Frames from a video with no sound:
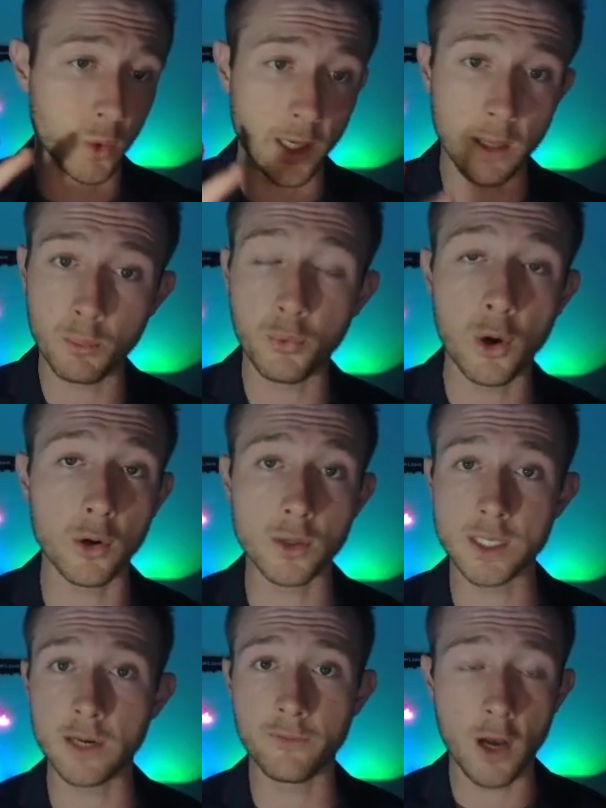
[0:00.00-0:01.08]
We're getting
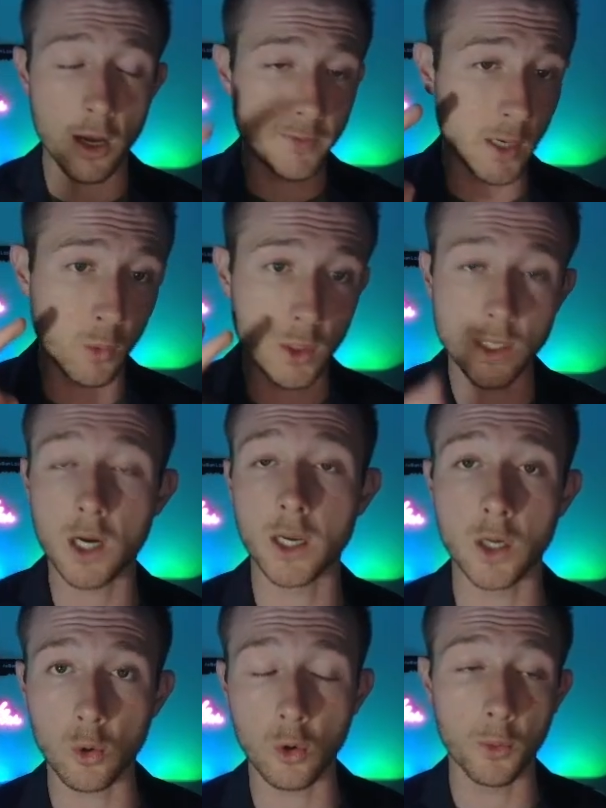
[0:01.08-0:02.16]
brokers involved, and we're talking
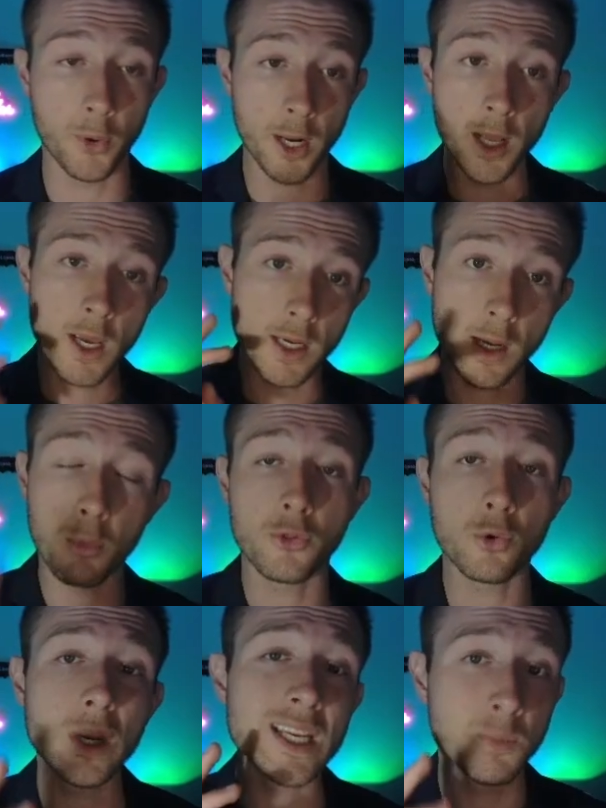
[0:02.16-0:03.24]
to corporate. Number
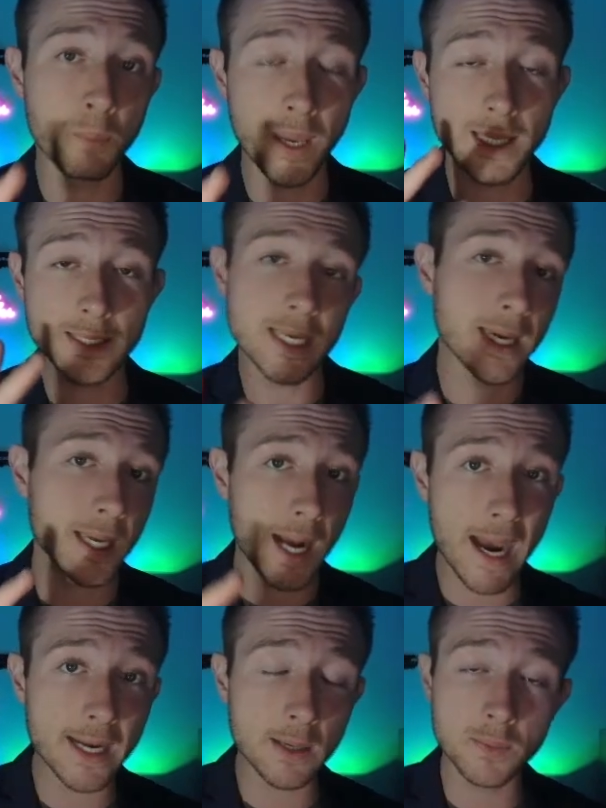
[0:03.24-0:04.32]
3 is big ticket
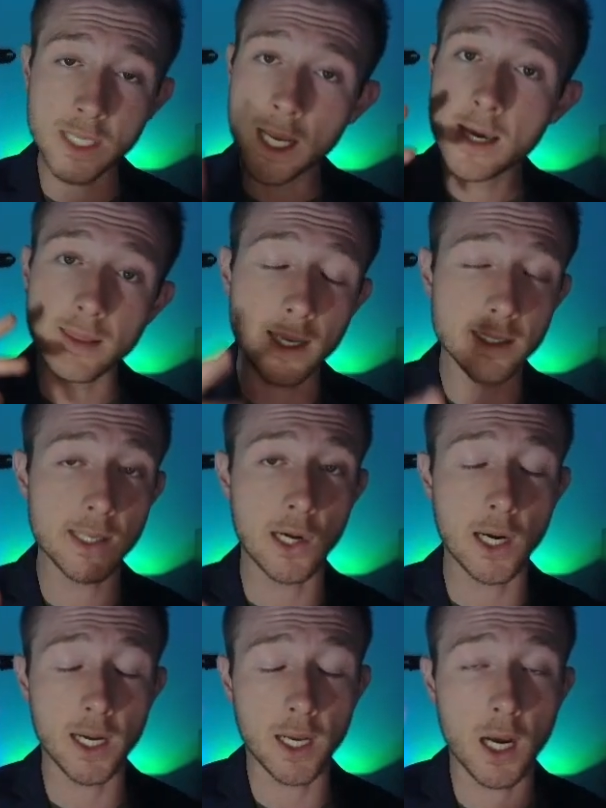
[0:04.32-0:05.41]
items, things that are
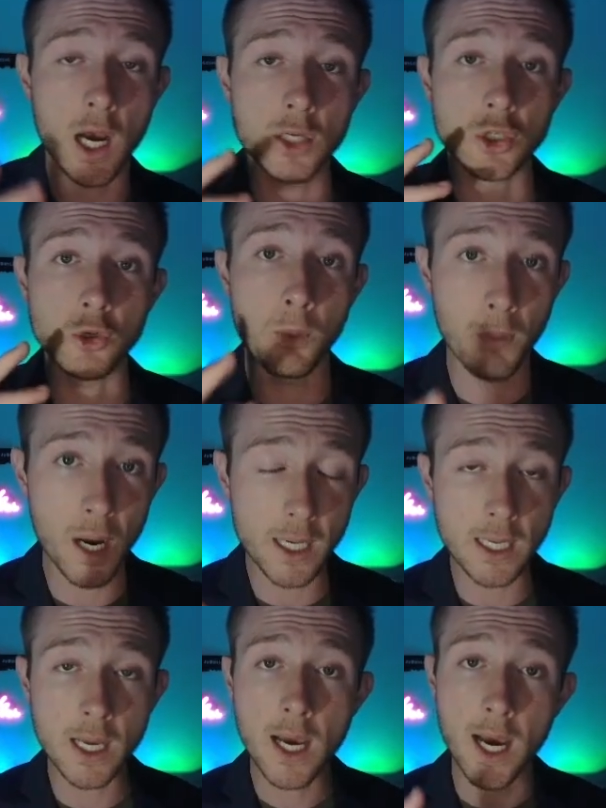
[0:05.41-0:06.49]
going to cost you
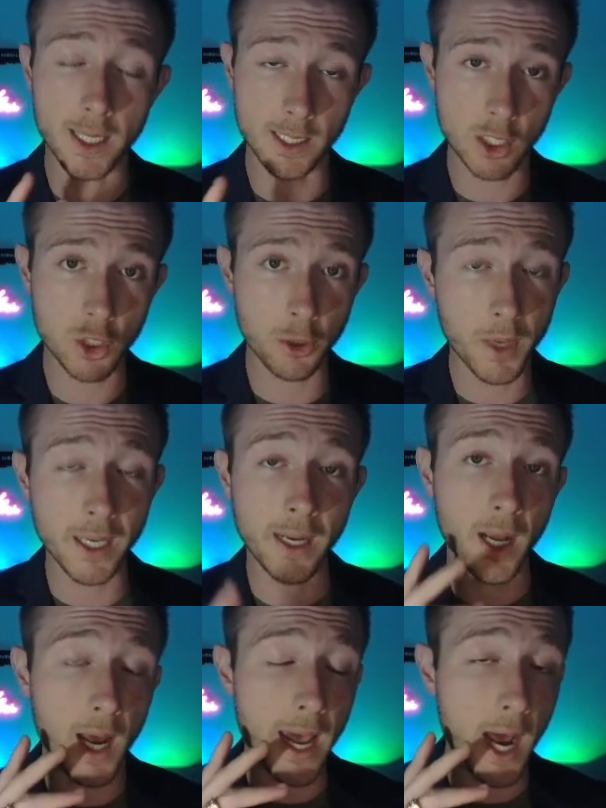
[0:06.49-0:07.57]
money, additional money,
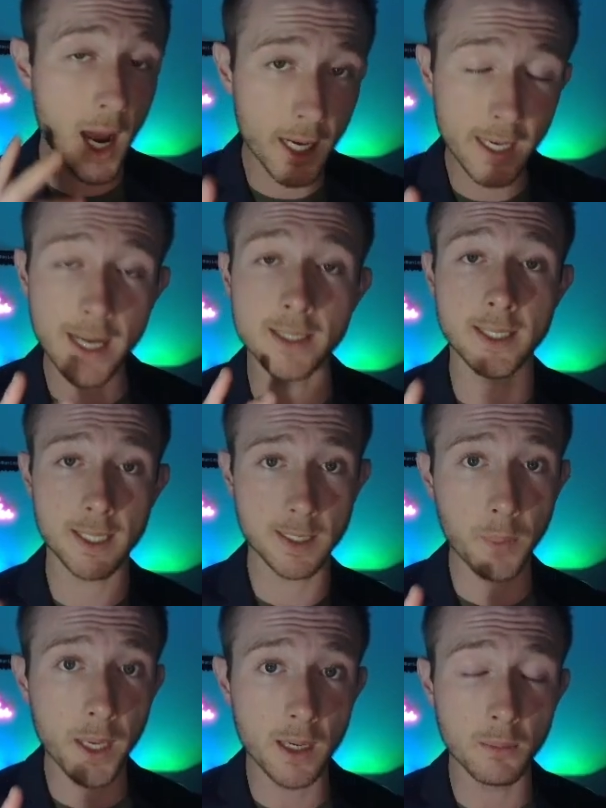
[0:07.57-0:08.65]
and
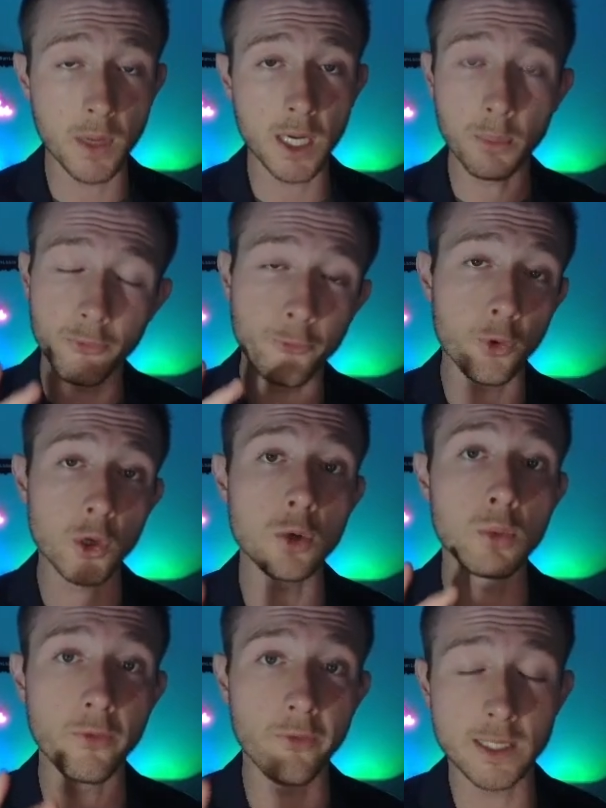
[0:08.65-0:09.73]
unanticipated money before you
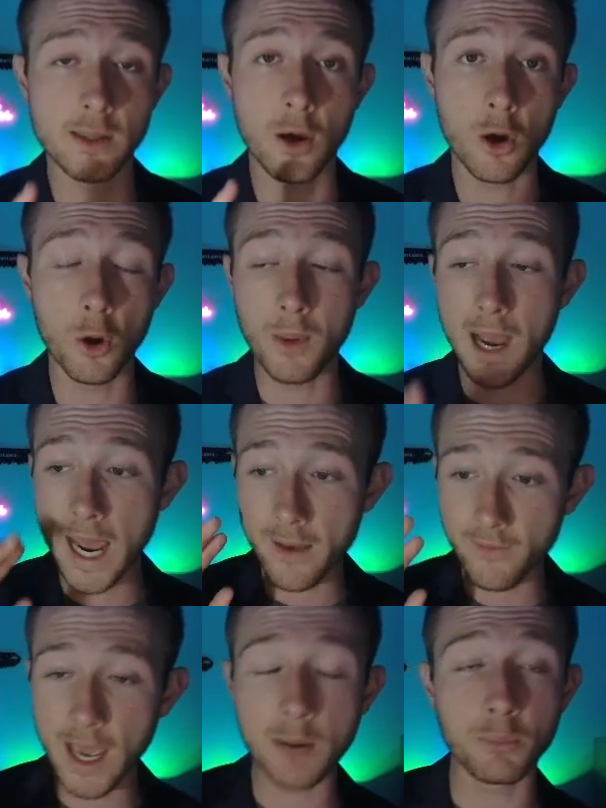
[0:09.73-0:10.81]
move into the home. I
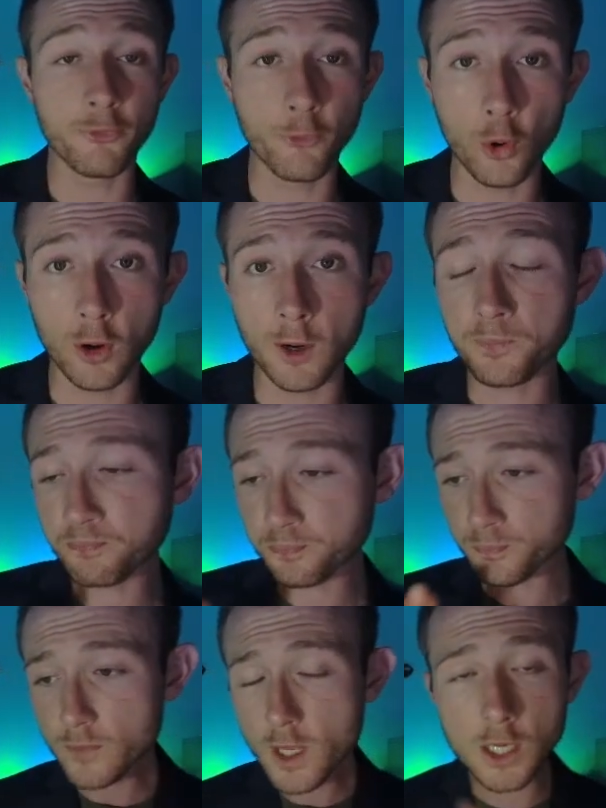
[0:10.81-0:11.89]
have had before.
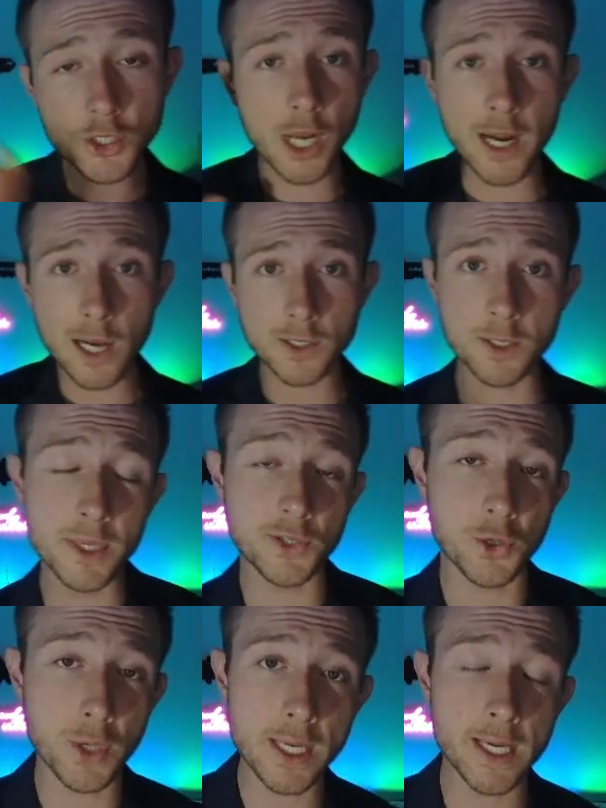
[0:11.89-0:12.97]
Shout out to
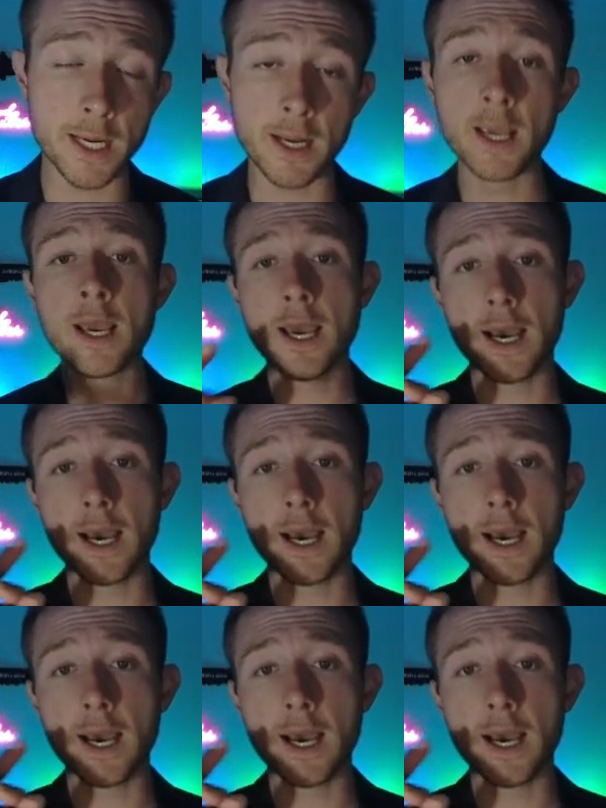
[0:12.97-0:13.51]
Mr. Ian.